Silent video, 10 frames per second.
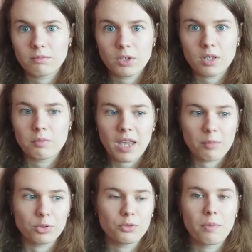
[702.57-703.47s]
you can be
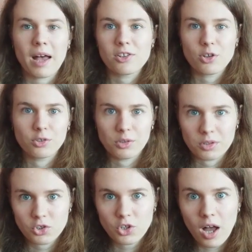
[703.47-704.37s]
able to pass on to
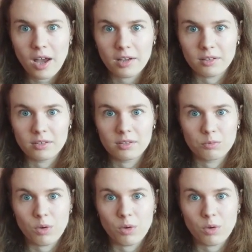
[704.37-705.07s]
your child